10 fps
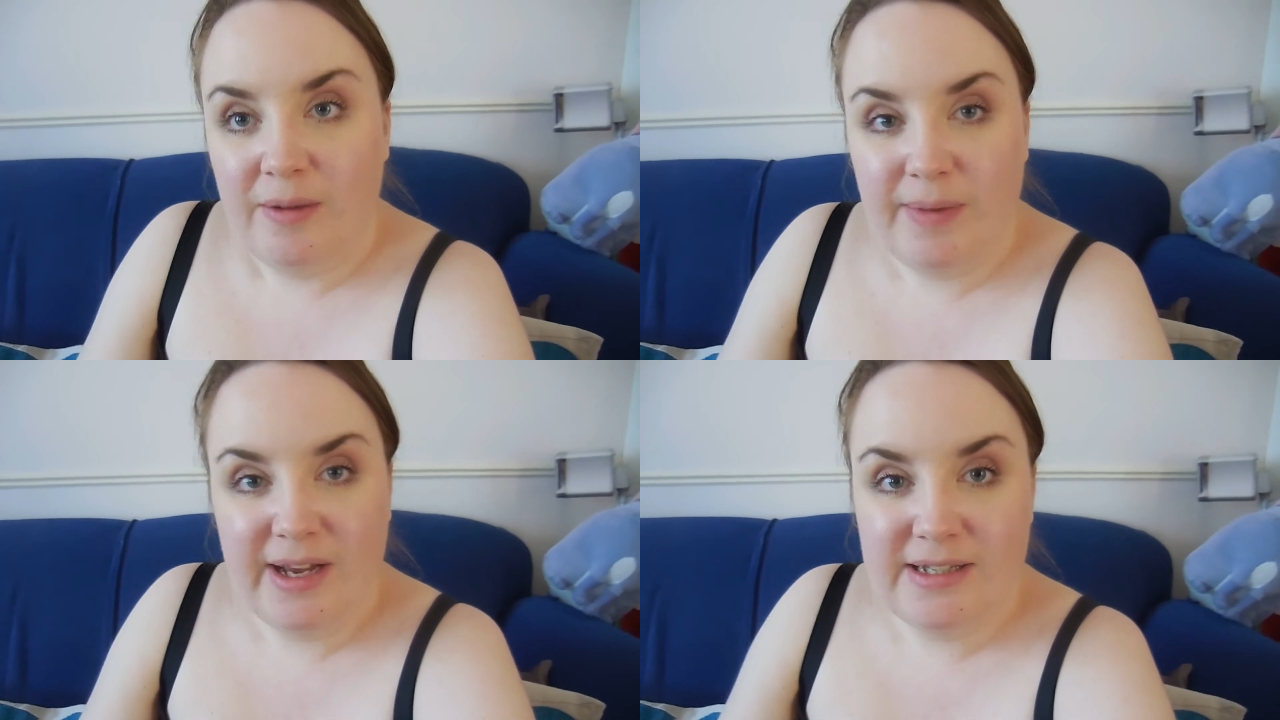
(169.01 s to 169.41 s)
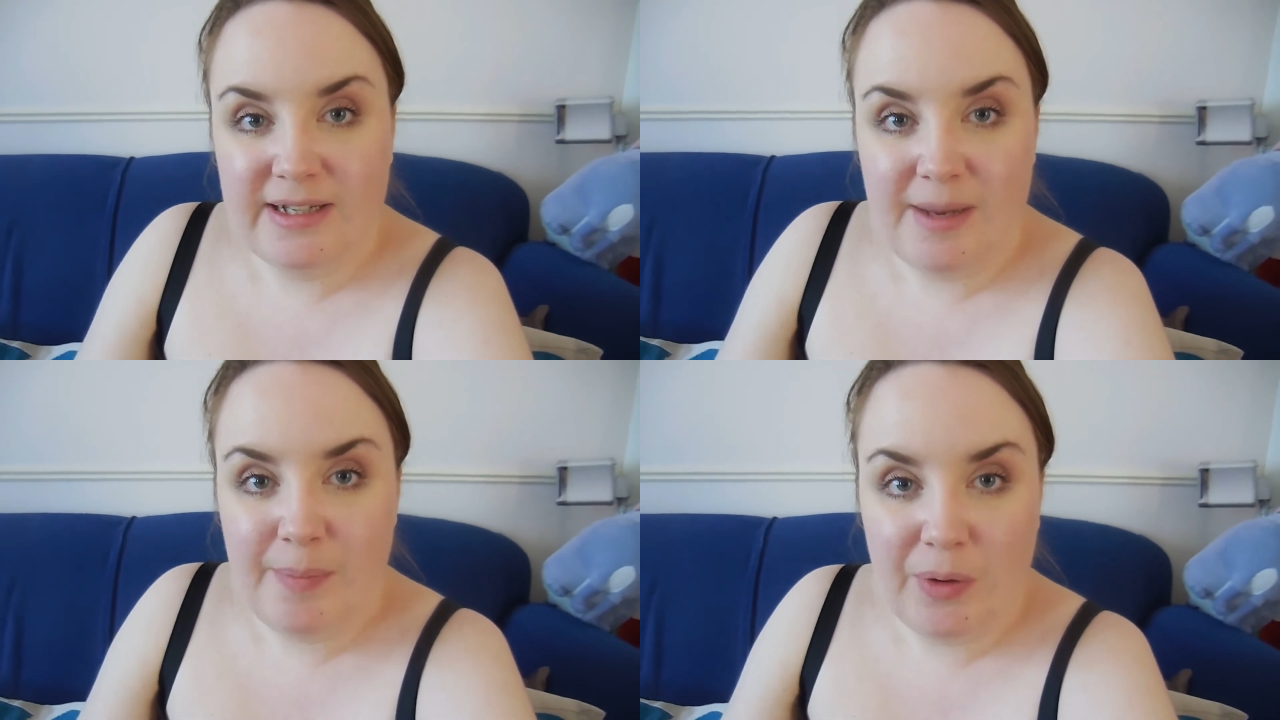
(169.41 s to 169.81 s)

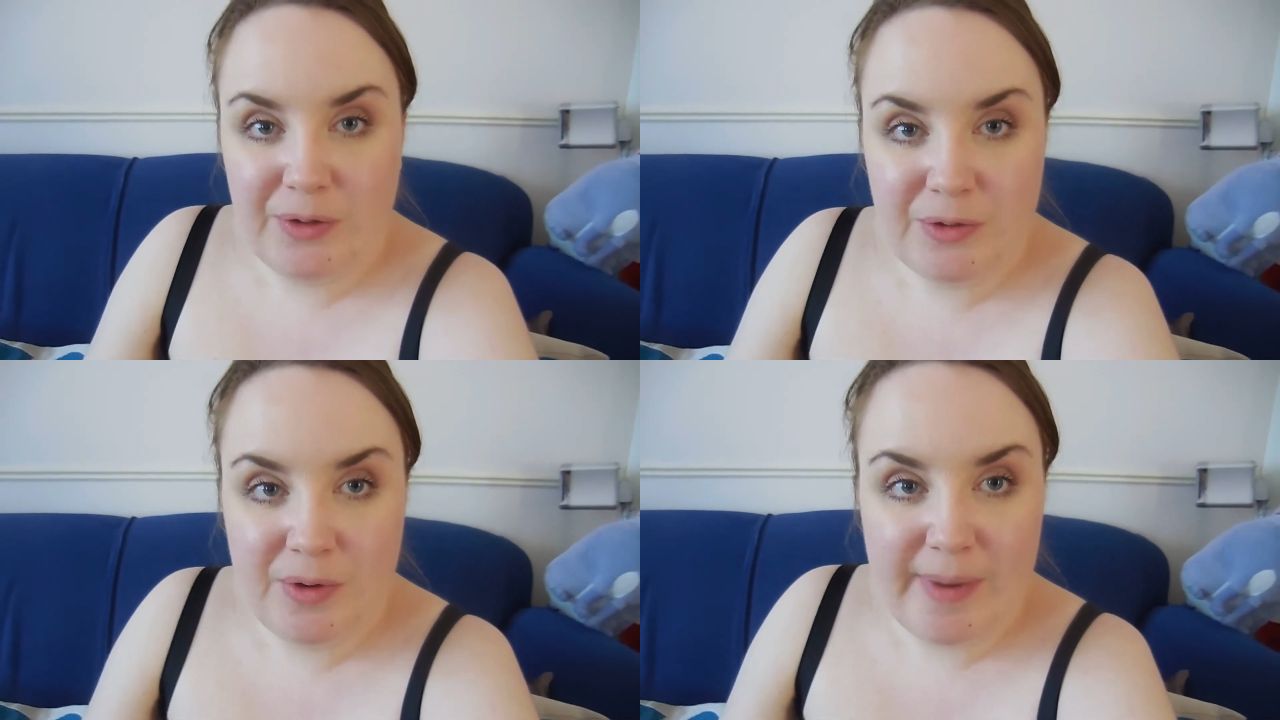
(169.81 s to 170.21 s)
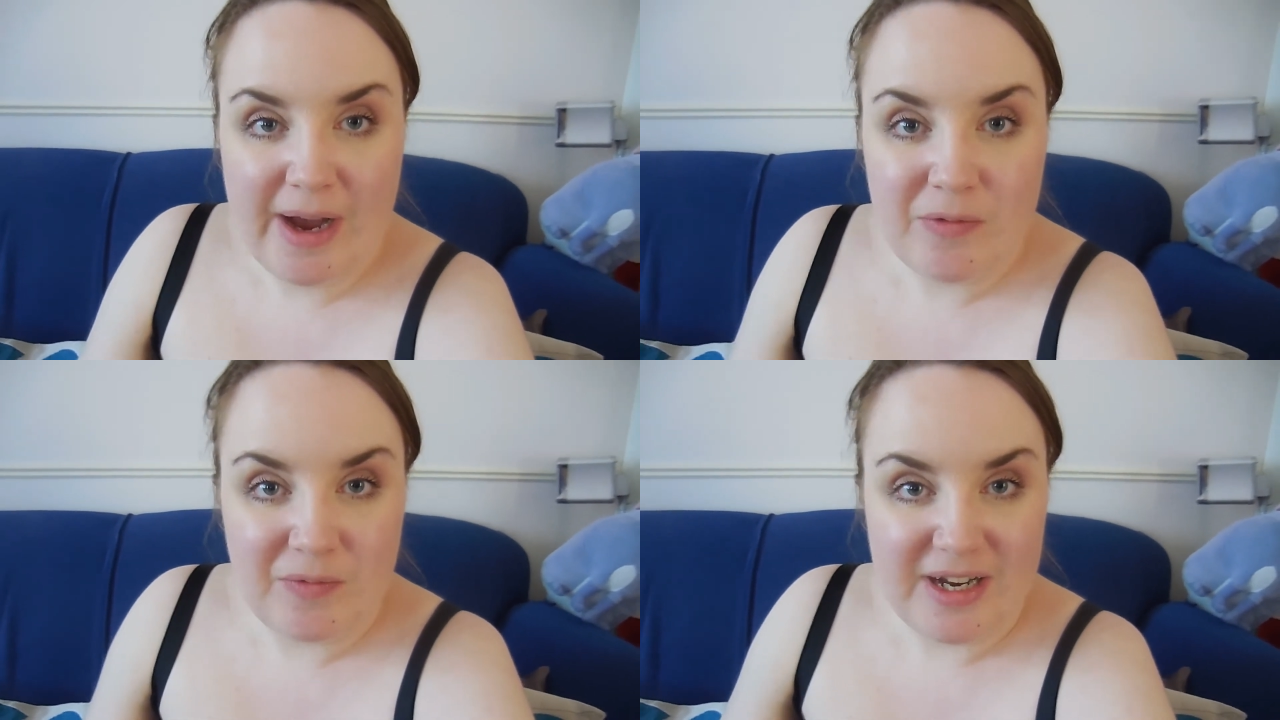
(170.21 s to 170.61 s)
basically potter
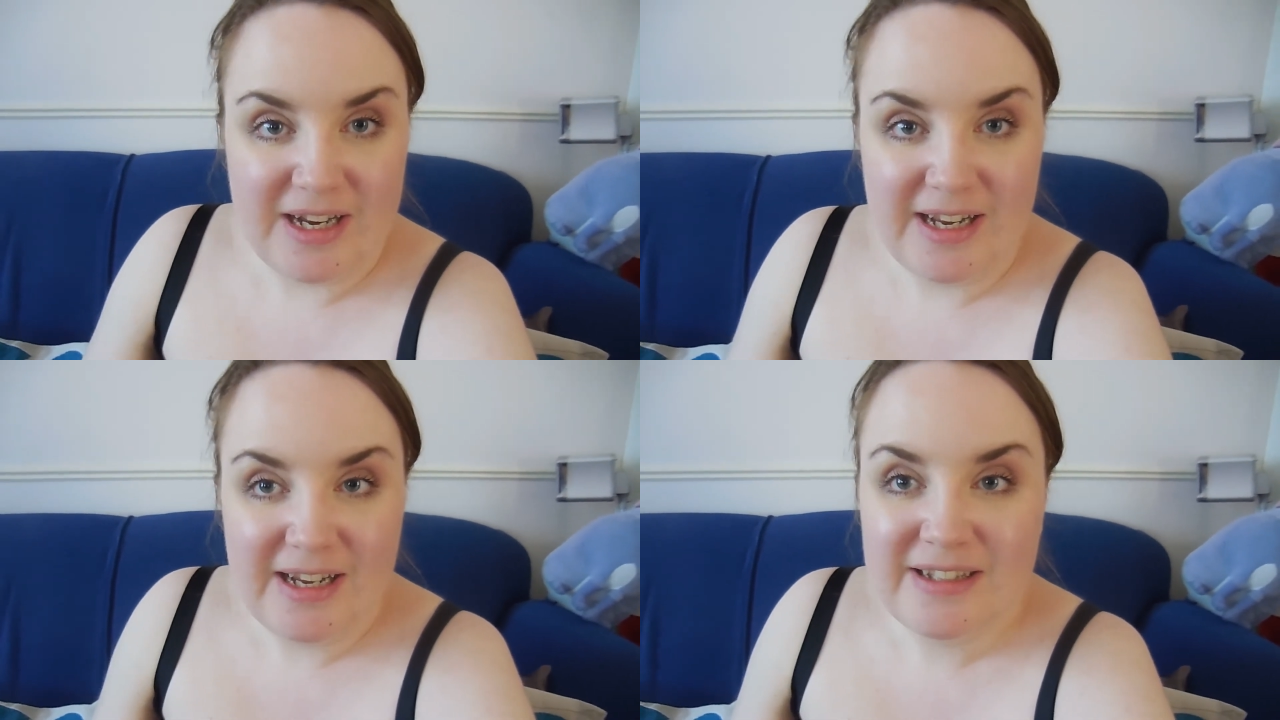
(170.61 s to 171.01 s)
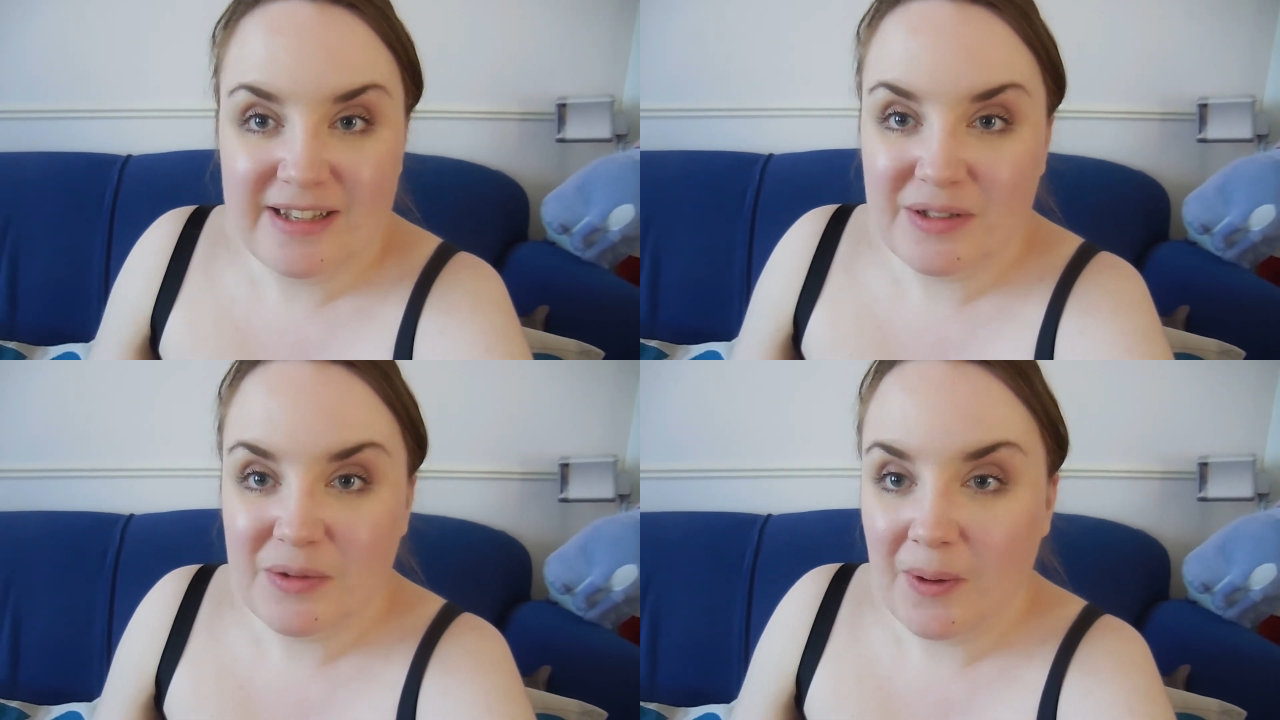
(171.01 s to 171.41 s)
about really.
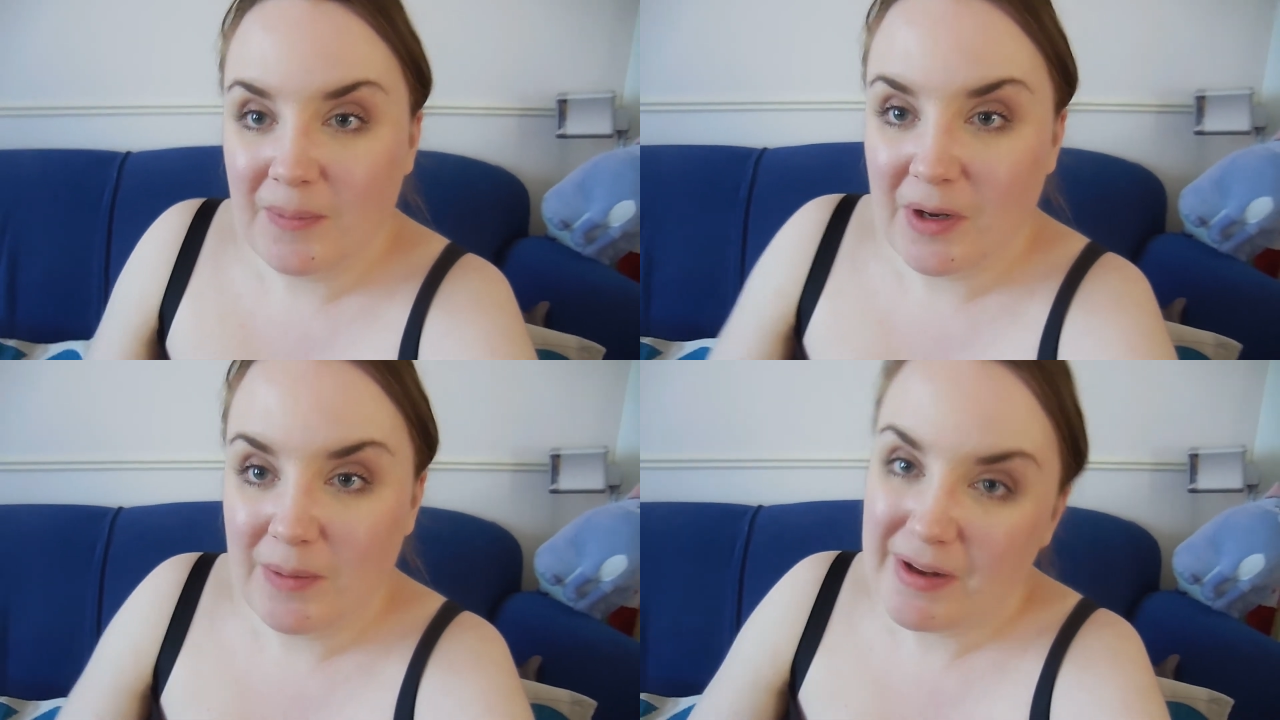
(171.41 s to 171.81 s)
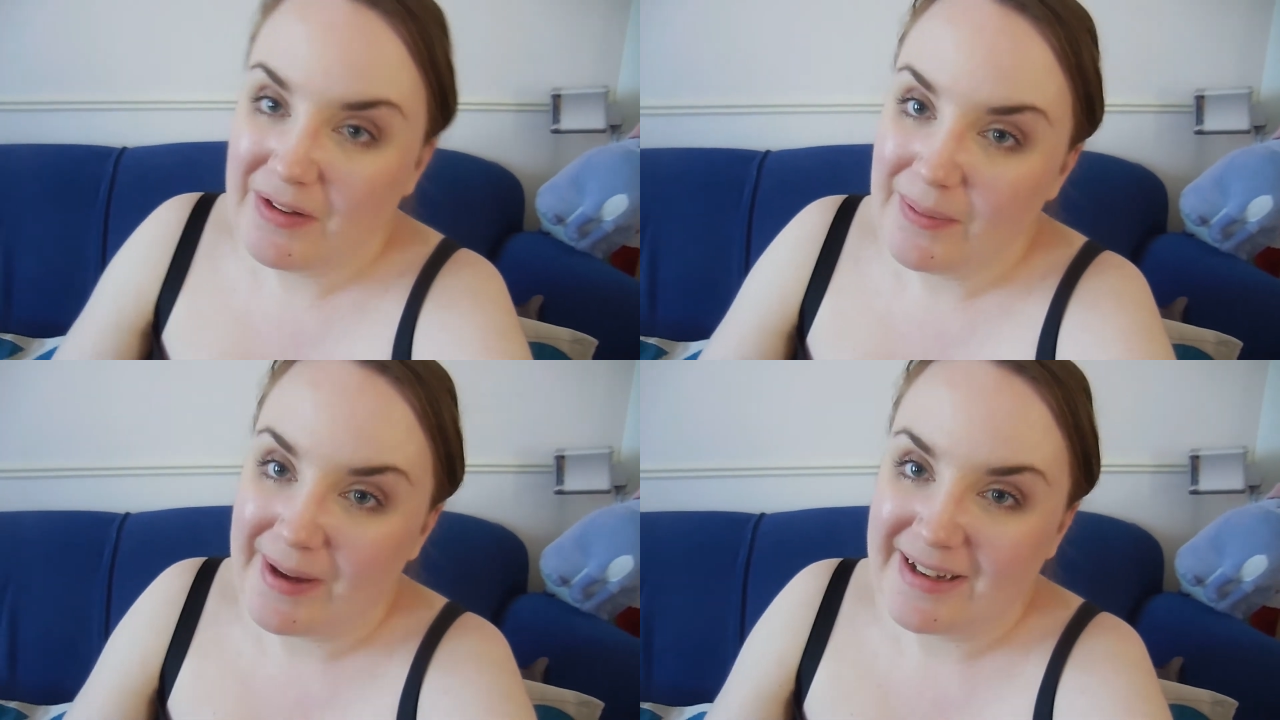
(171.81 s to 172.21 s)
So that's all I'm going to be
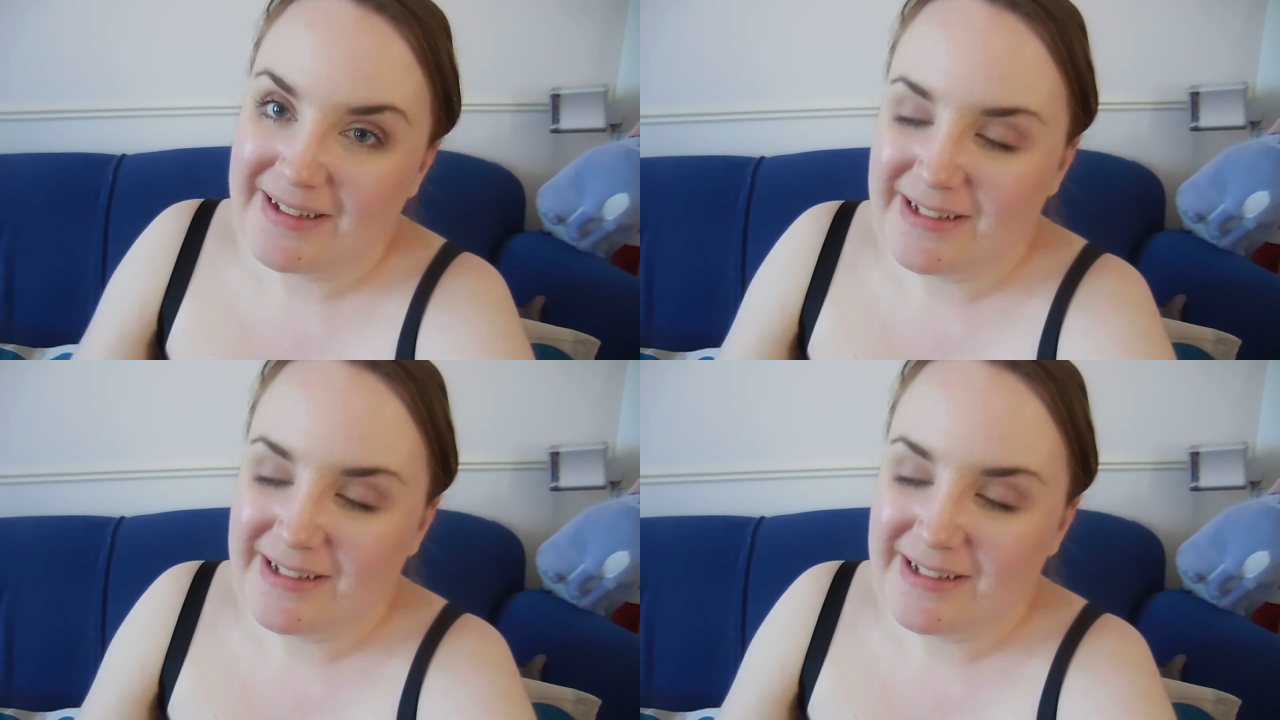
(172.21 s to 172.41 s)
doing.